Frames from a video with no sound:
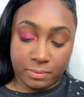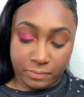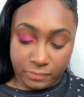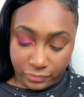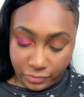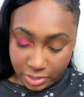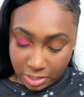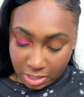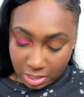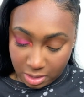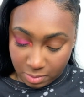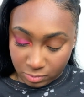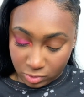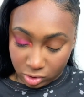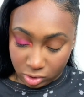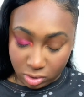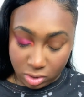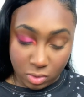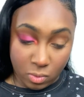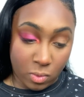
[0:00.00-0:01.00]
And then I'm
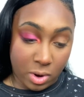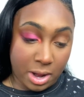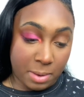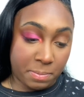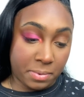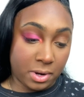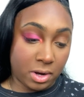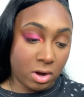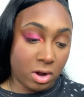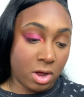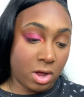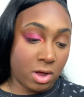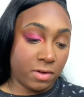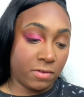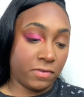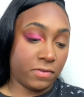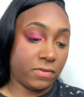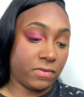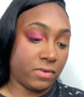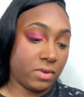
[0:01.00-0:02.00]
just going to wipe it
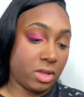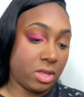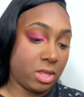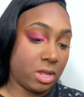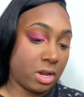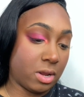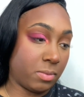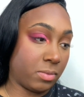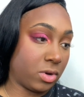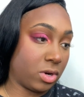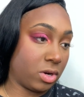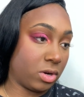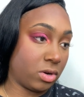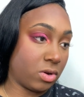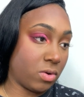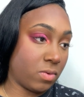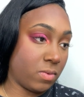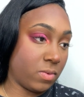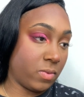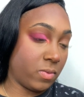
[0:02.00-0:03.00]
off. And then I'm going to go
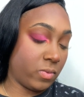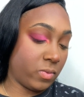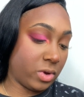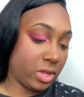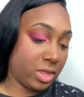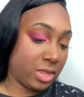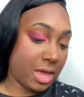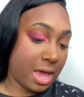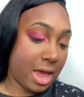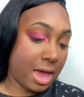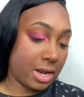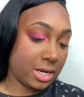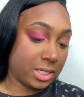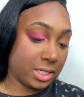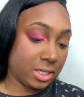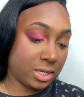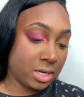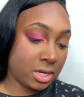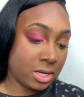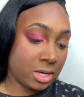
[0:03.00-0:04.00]
in with that
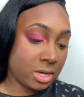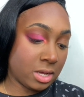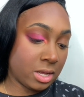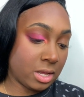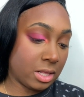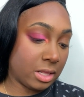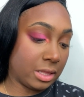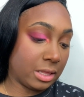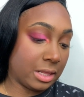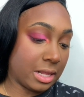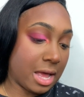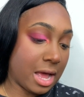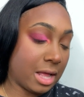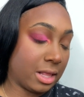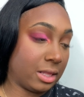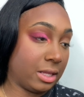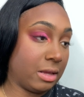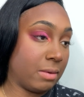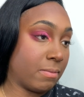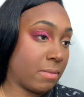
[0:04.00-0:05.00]

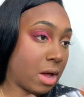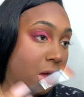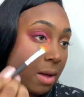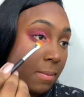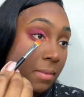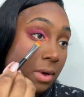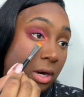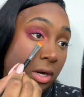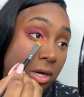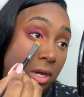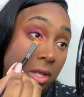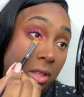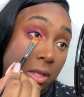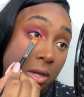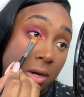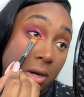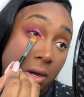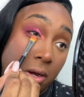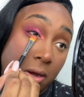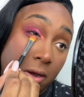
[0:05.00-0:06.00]
Lolly Mama color.